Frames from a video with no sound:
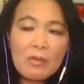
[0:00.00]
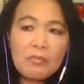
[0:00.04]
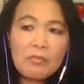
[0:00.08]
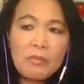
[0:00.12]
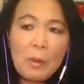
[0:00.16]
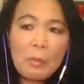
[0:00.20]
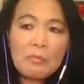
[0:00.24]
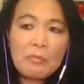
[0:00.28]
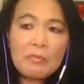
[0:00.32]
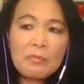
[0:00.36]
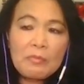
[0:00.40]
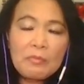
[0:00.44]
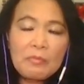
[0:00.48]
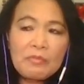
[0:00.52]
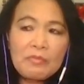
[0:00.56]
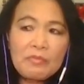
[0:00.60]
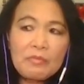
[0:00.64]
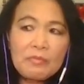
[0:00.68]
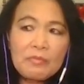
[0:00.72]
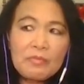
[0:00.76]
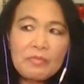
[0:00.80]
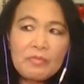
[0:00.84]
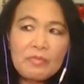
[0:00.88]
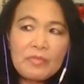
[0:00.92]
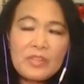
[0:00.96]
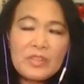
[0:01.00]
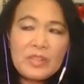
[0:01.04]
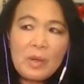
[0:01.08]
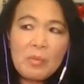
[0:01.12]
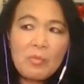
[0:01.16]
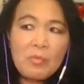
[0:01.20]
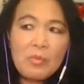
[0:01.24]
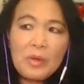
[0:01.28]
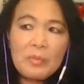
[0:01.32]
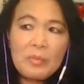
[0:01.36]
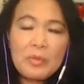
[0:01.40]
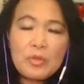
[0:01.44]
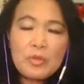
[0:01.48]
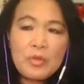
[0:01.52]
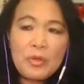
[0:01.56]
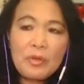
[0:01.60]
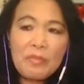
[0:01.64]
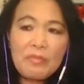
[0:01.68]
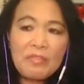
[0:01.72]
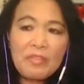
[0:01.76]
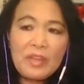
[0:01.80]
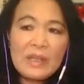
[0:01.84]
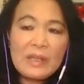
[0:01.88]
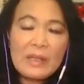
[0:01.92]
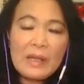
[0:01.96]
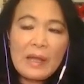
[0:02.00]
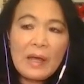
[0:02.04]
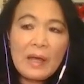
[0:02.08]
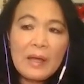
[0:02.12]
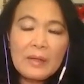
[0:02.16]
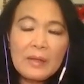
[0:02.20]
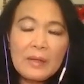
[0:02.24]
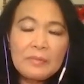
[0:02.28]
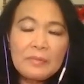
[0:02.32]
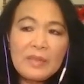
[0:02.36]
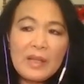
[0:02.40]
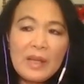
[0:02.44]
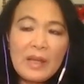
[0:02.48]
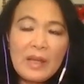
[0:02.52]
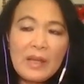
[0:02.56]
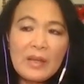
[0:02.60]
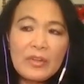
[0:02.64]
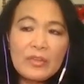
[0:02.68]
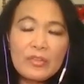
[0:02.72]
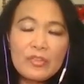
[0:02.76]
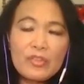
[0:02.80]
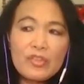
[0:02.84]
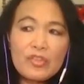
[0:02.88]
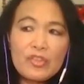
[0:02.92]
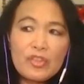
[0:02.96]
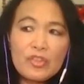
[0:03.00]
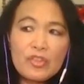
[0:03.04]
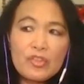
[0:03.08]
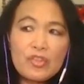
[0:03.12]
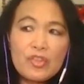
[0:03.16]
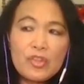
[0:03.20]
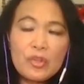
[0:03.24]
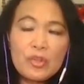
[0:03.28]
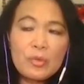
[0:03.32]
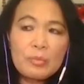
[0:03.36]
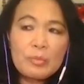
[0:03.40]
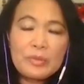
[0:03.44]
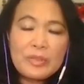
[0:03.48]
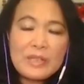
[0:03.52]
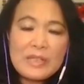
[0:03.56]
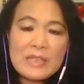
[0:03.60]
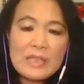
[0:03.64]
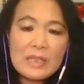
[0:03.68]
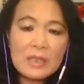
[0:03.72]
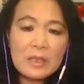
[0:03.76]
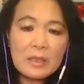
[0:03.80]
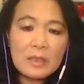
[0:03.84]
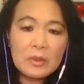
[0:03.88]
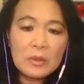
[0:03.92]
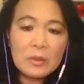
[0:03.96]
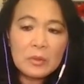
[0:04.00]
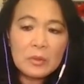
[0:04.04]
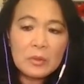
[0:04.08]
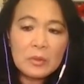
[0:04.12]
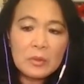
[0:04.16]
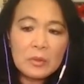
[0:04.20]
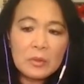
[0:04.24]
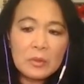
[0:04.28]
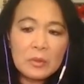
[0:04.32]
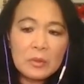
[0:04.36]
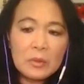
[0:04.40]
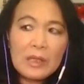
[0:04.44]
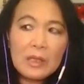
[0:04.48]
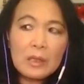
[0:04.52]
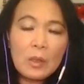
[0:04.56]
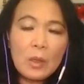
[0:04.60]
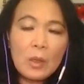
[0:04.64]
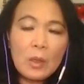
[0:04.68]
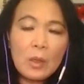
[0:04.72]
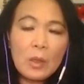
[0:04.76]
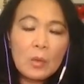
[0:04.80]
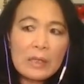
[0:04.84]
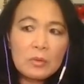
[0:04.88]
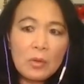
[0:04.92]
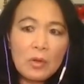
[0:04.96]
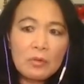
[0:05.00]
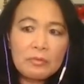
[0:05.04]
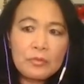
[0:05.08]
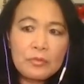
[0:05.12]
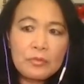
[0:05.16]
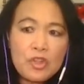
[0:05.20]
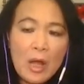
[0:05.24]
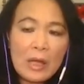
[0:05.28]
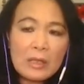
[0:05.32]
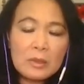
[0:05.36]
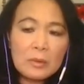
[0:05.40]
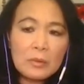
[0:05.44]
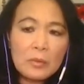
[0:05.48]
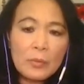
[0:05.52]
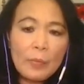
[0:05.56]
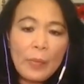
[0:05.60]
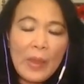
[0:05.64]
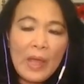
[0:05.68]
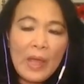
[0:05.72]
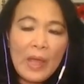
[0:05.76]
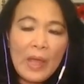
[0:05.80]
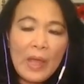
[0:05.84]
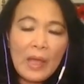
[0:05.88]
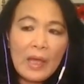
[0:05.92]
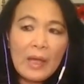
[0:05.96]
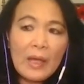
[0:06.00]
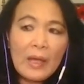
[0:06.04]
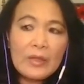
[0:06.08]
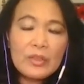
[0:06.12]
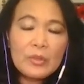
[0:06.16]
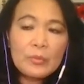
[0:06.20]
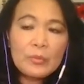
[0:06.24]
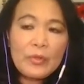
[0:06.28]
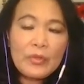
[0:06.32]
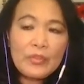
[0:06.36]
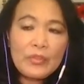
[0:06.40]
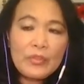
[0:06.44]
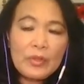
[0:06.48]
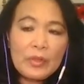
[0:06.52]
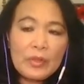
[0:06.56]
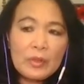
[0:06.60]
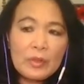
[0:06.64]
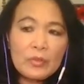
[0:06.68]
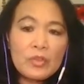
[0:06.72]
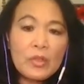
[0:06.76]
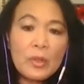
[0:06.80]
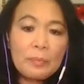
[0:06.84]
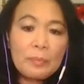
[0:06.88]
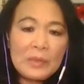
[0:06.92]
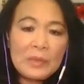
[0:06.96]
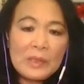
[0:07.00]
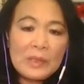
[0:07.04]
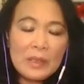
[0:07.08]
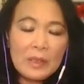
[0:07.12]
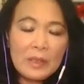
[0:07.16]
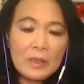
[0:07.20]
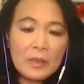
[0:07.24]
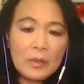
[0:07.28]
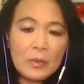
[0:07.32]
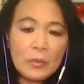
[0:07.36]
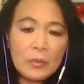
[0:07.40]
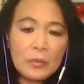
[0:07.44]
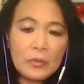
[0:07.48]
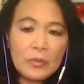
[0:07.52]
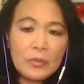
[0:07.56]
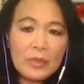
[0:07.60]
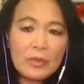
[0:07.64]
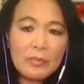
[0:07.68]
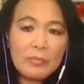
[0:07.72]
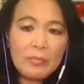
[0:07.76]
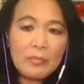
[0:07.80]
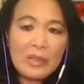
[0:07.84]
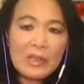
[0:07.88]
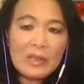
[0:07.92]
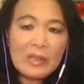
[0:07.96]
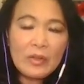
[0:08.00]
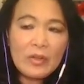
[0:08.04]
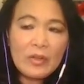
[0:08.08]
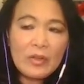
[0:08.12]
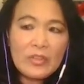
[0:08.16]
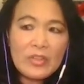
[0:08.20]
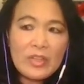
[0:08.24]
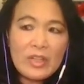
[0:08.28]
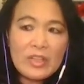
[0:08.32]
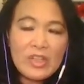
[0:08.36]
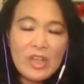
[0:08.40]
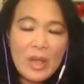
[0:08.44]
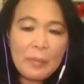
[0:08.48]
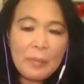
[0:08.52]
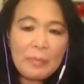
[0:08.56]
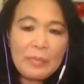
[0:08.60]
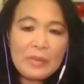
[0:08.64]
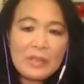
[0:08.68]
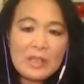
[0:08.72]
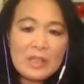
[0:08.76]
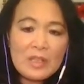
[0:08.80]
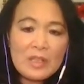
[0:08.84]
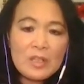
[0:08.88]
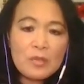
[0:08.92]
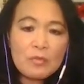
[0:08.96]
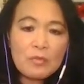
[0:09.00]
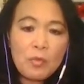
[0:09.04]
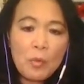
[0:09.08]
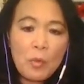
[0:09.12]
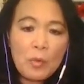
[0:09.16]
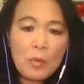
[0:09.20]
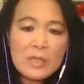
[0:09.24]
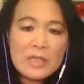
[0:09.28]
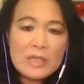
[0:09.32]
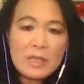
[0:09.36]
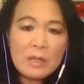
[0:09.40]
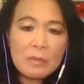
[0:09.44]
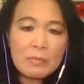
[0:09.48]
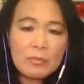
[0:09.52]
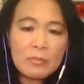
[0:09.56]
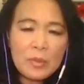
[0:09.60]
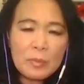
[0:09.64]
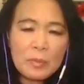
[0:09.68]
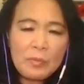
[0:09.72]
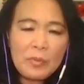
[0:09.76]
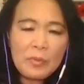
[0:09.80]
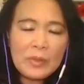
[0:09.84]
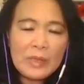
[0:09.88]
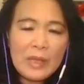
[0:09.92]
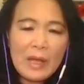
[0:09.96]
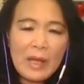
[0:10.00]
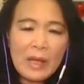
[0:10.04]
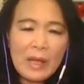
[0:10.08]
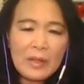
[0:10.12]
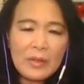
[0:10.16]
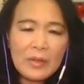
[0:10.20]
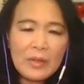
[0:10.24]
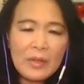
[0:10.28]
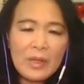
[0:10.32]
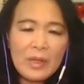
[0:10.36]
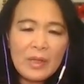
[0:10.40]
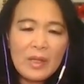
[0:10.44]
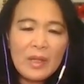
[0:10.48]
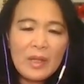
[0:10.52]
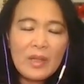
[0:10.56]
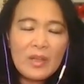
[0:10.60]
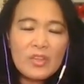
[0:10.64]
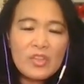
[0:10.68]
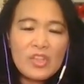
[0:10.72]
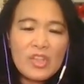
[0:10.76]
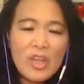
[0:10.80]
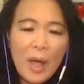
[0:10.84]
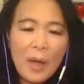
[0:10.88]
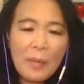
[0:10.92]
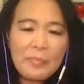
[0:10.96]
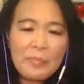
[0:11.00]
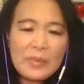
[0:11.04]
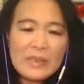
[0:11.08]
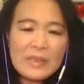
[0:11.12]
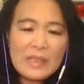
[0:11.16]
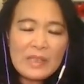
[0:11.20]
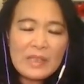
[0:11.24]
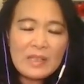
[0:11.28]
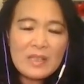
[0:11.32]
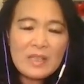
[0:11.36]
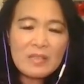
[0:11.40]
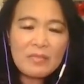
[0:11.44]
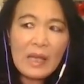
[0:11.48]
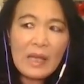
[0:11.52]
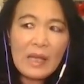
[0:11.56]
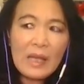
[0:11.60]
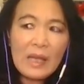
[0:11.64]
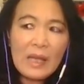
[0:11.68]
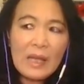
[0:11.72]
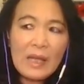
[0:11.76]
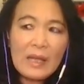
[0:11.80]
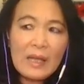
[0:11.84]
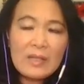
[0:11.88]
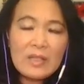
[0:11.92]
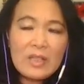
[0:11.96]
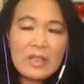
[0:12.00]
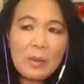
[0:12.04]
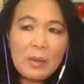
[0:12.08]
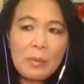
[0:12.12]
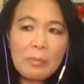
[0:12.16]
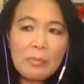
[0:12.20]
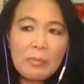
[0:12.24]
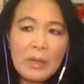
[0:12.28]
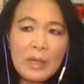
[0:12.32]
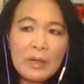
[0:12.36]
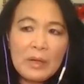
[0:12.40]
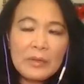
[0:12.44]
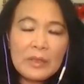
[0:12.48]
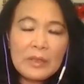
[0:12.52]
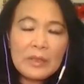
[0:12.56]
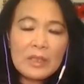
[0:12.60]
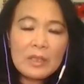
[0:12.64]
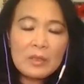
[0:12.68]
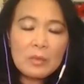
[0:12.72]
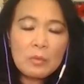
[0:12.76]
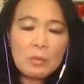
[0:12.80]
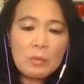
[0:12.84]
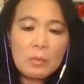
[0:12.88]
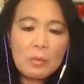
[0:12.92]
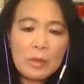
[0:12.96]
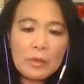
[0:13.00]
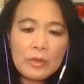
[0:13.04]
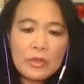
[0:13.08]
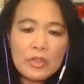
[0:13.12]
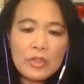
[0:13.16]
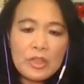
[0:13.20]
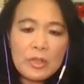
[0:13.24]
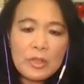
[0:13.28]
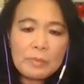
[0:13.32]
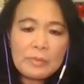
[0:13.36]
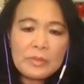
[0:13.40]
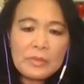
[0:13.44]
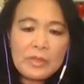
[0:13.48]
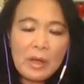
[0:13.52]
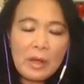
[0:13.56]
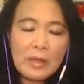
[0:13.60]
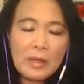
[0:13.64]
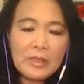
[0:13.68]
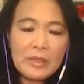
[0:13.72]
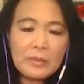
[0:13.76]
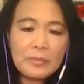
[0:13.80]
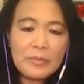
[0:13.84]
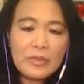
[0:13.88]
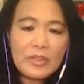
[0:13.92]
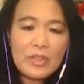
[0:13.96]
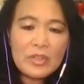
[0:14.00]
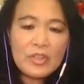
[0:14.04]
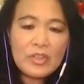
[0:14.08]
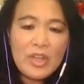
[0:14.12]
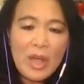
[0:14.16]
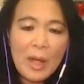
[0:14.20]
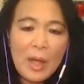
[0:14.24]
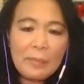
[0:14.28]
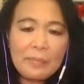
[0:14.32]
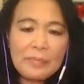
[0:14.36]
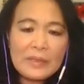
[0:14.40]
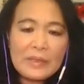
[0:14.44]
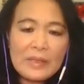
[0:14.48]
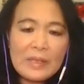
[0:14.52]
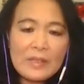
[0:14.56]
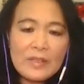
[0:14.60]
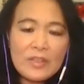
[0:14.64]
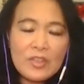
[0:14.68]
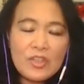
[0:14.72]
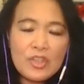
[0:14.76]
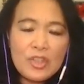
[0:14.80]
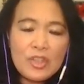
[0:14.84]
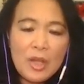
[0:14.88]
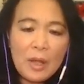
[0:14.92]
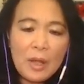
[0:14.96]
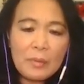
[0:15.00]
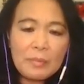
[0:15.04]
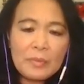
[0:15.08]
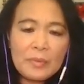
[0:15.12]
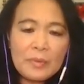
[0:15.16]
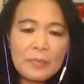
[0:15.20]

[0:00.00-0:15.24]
from somewhere between Vietnam and to Brazil, a whole cargo of charcoal, and it was torpedoed because the Japanese forced them to put on Japanese flag. And American warships thought it was a Japanese ship